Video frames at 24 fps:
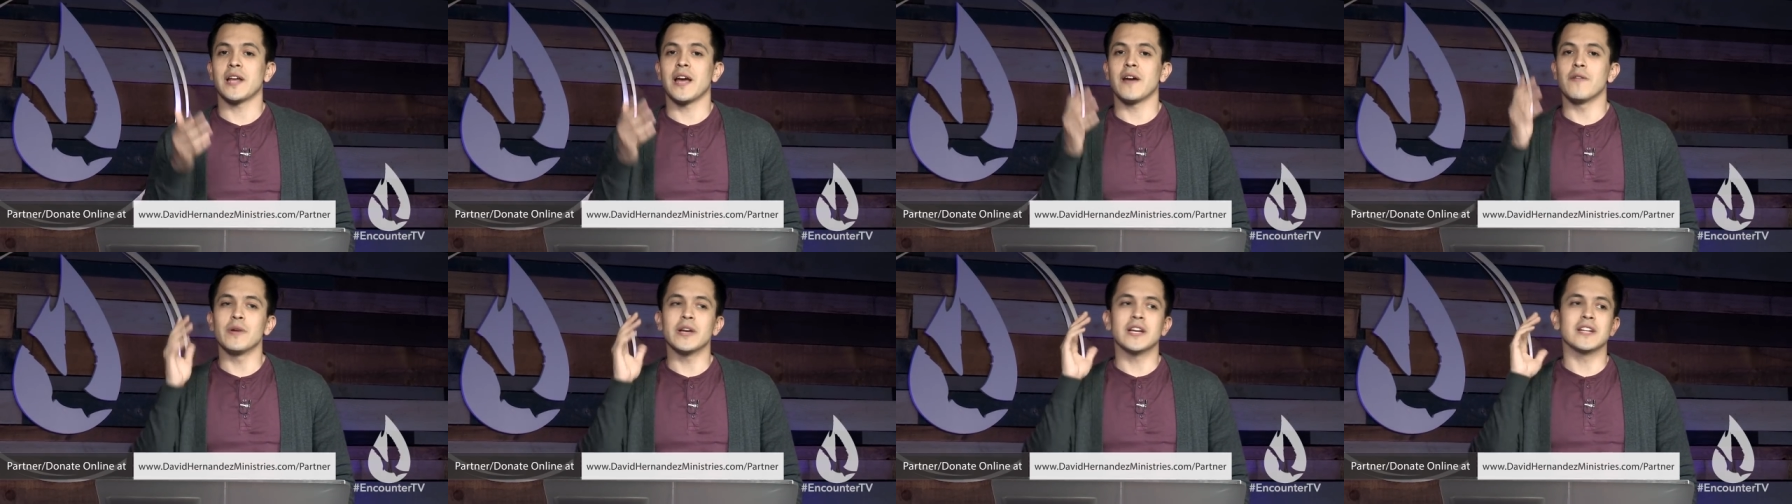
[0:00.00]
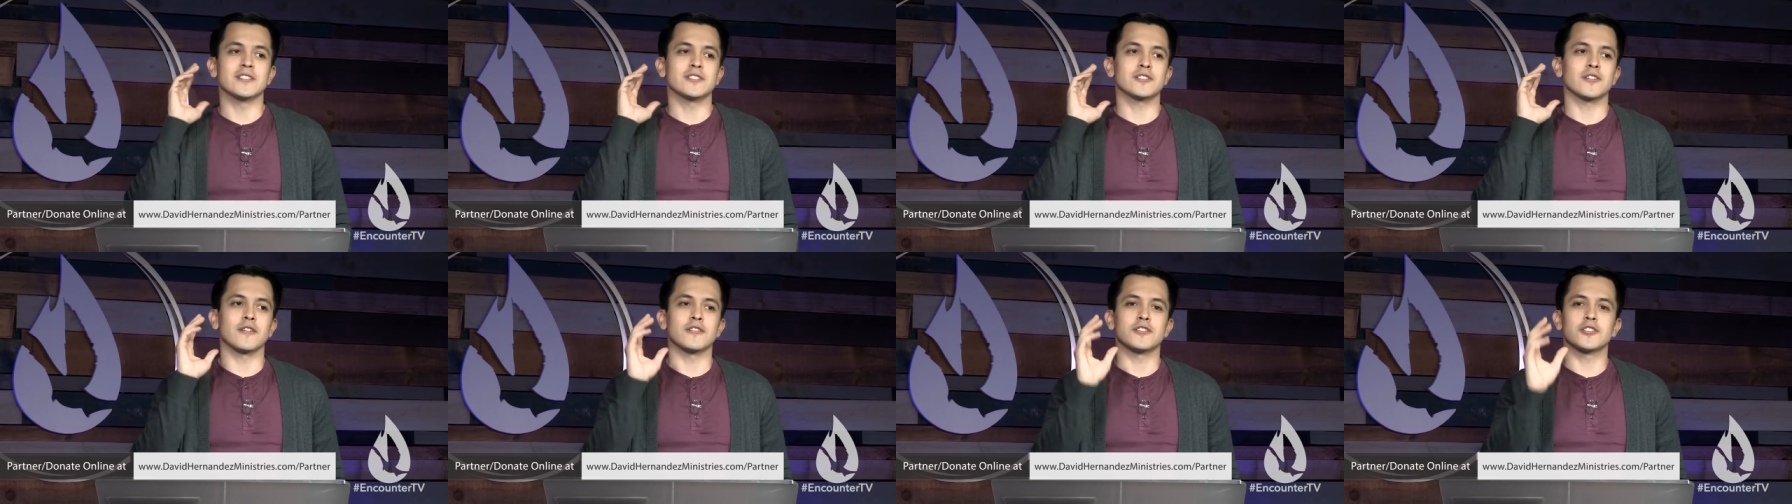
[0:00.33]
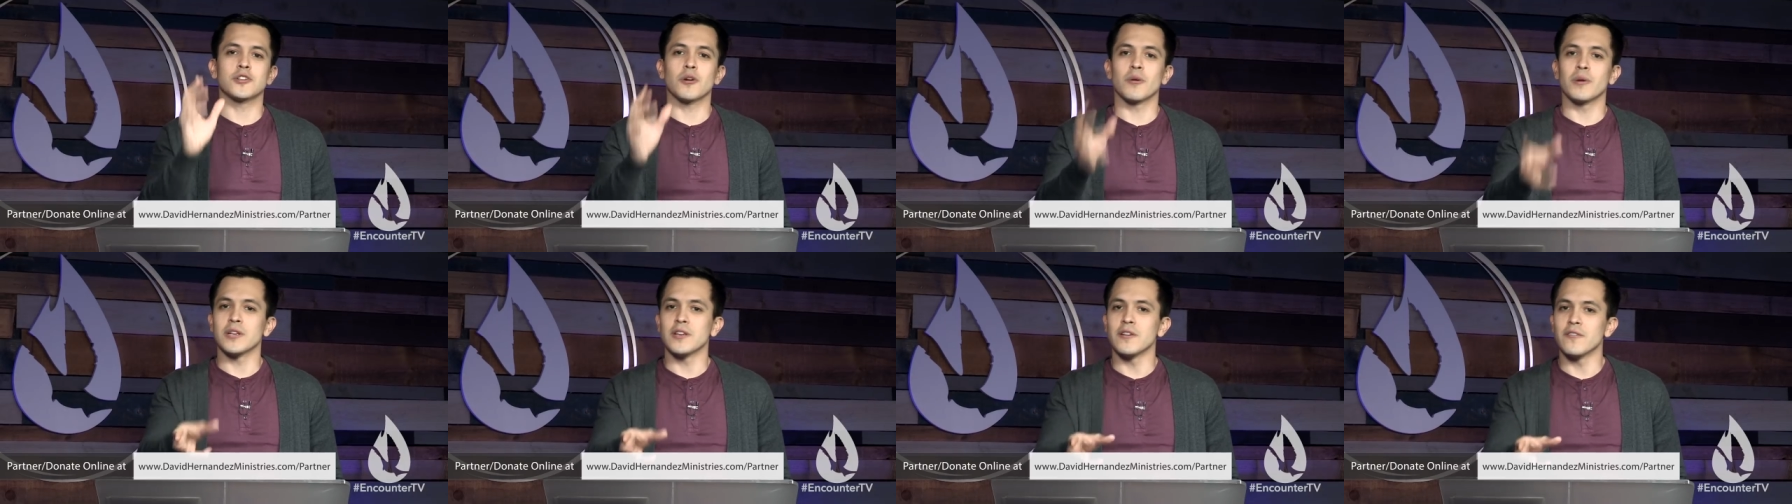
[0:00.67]
and we can start
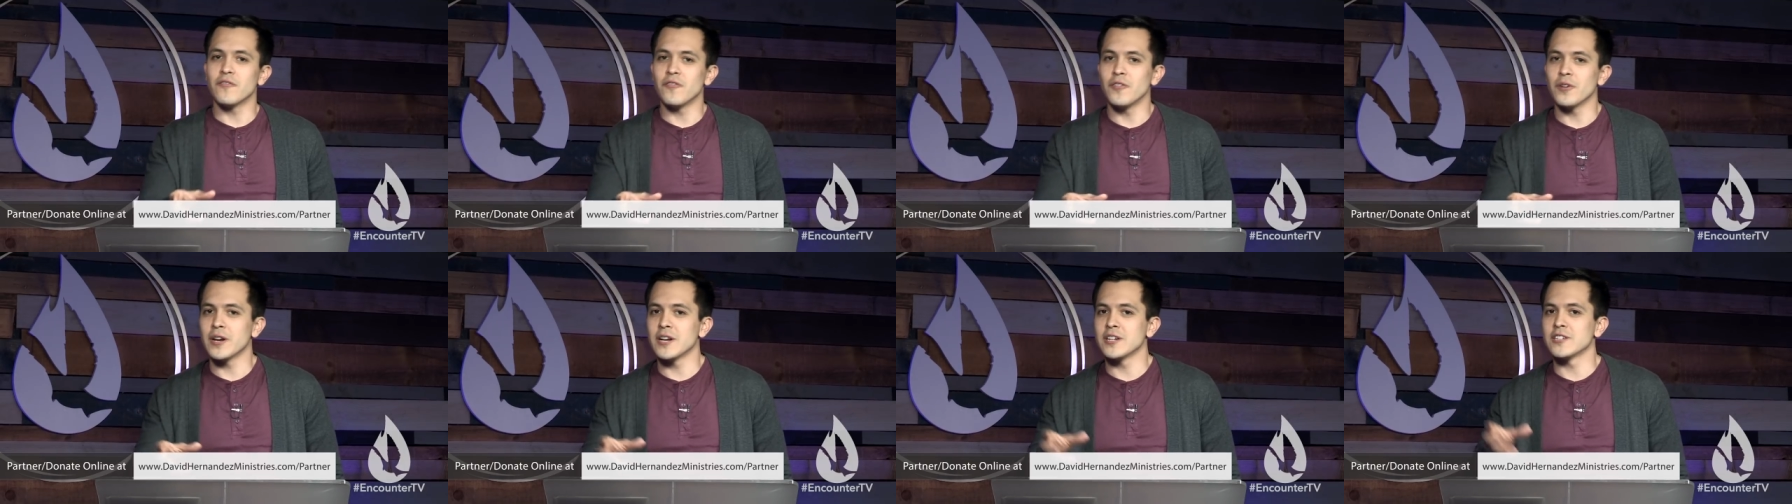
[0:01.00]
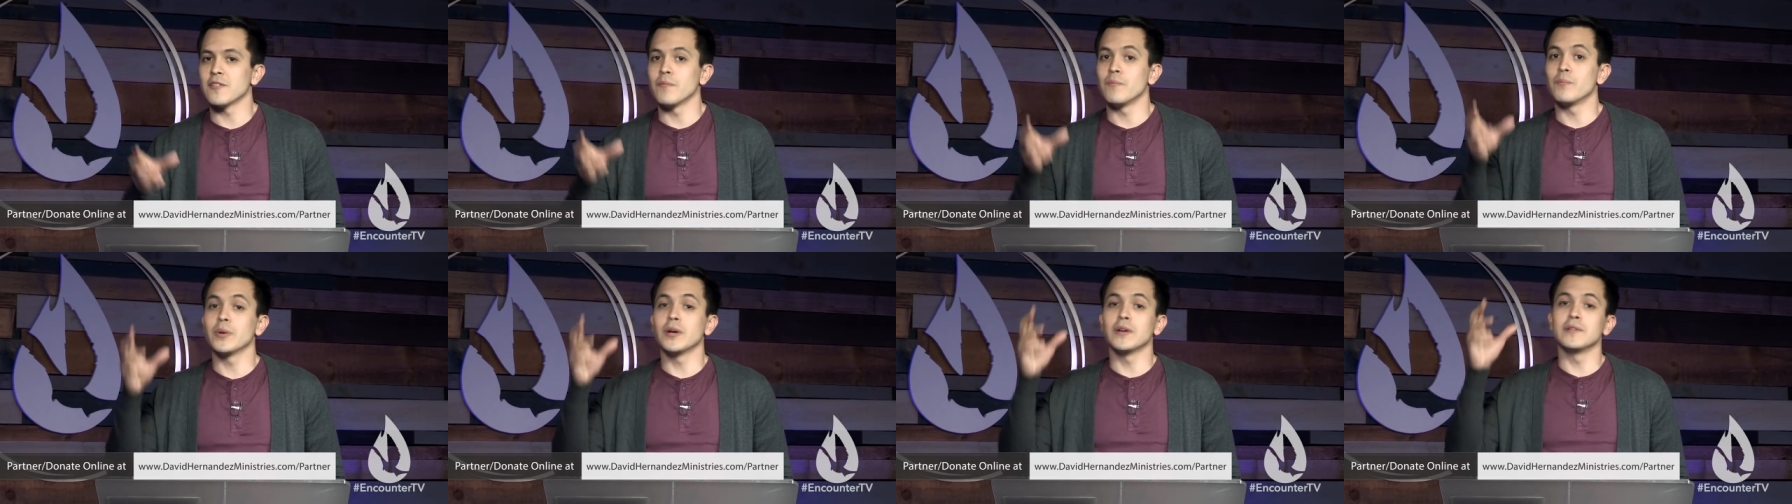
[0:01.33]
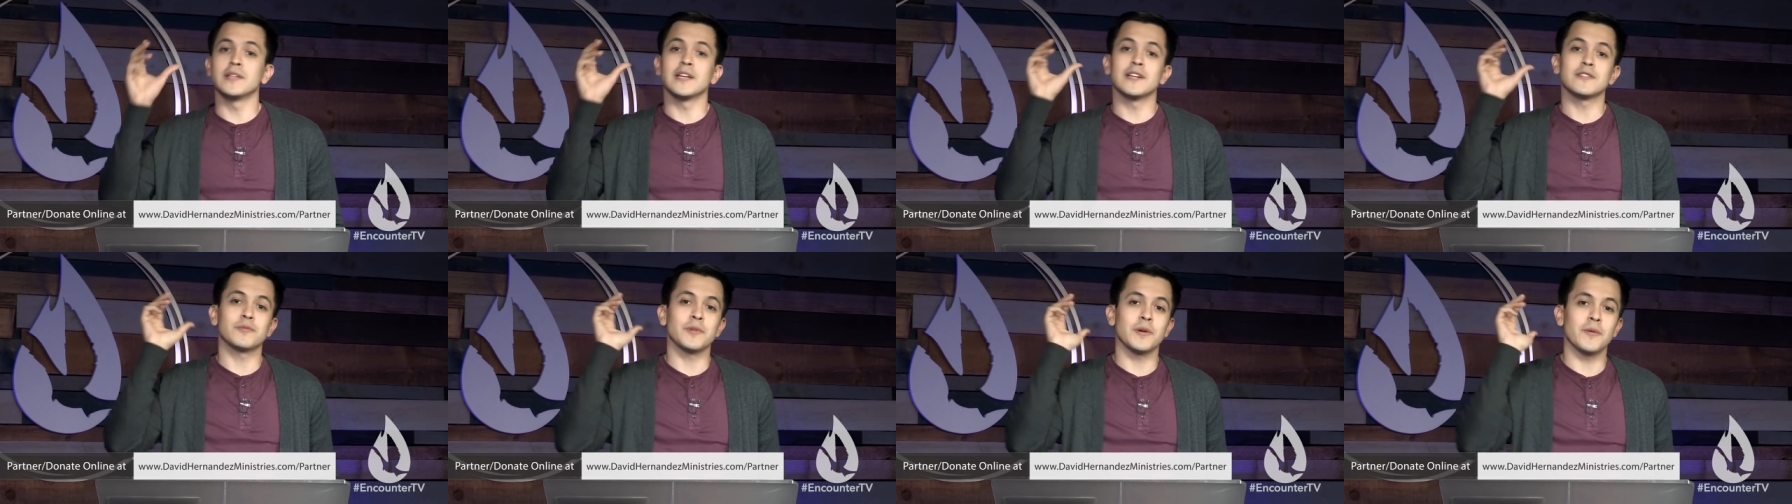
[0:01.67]
showing you footage of
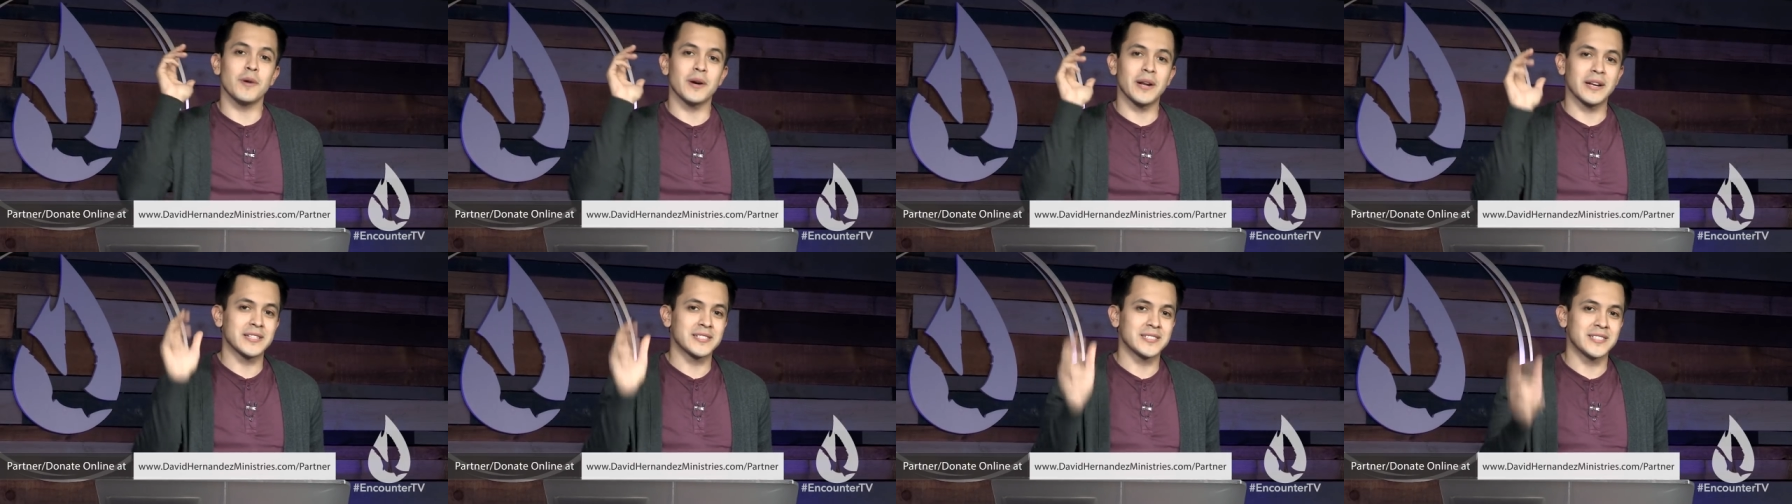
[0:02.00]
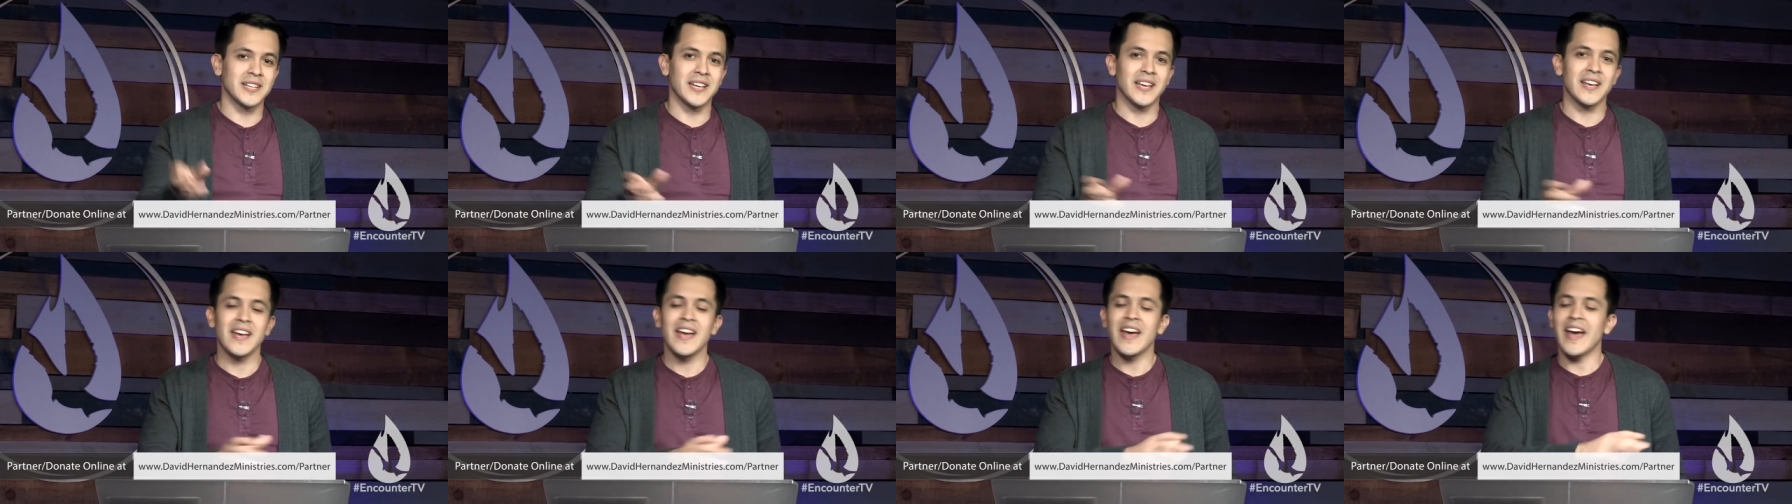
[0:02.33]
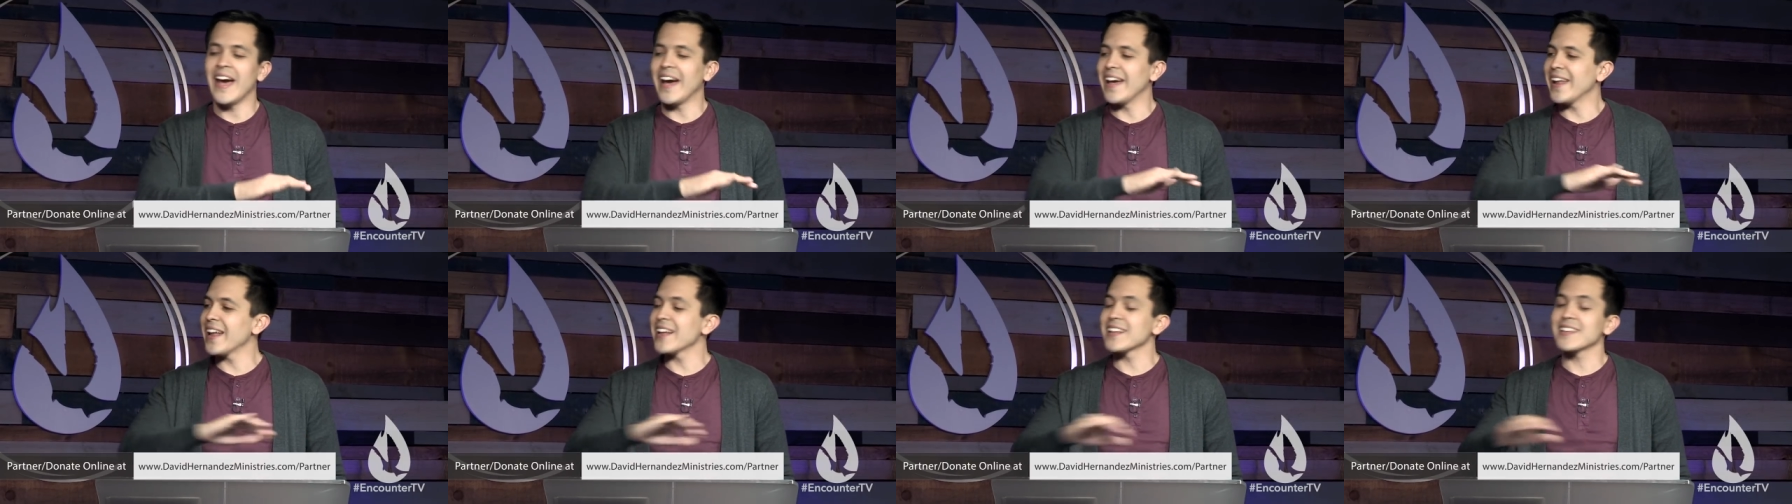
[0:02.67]
buildings we want to see
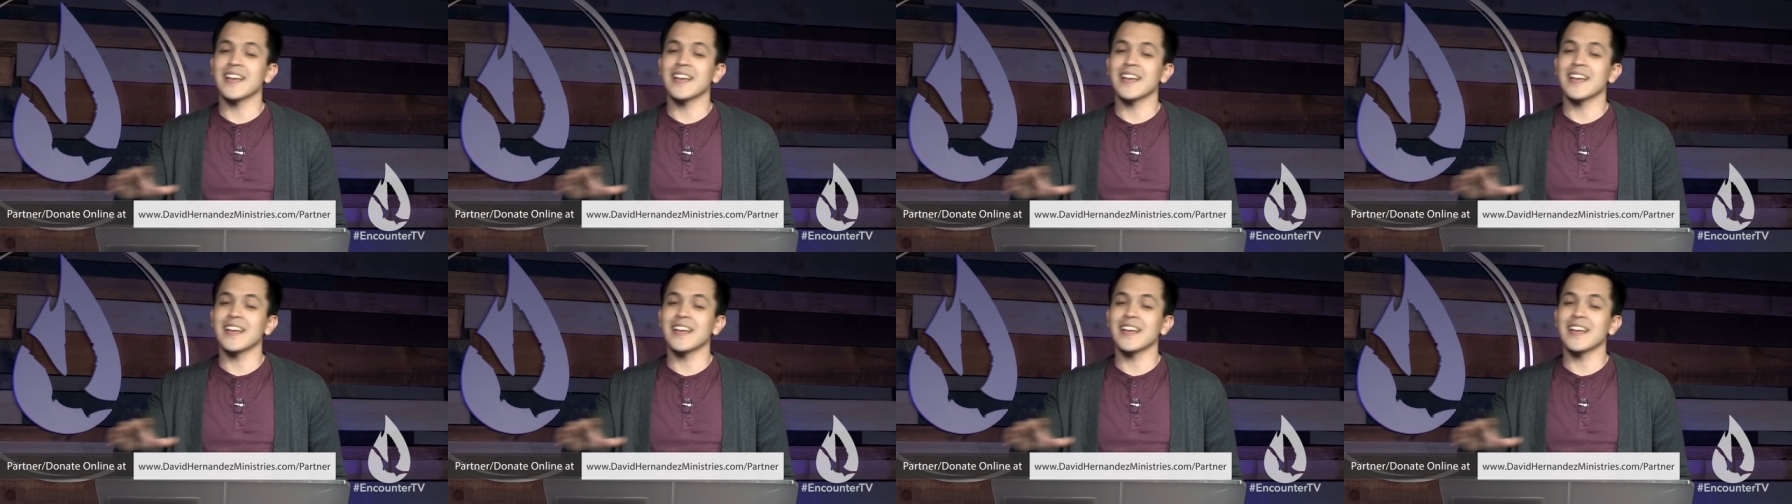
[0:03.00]
and it,